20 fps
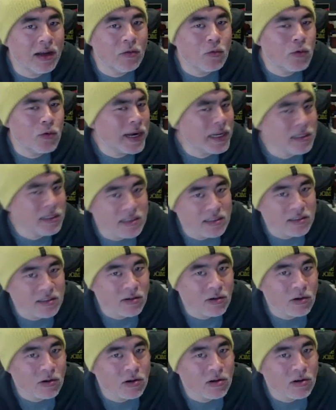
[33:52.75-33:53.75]
write
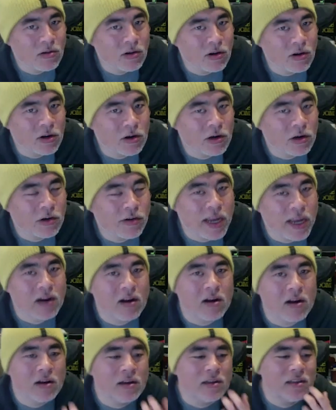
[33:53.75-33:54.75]
or create
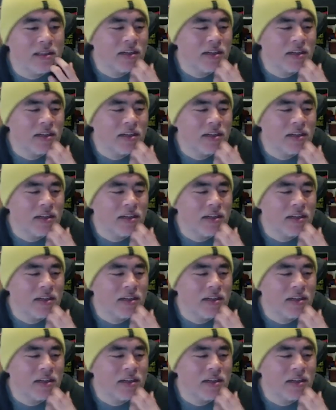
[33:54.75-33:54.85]
art.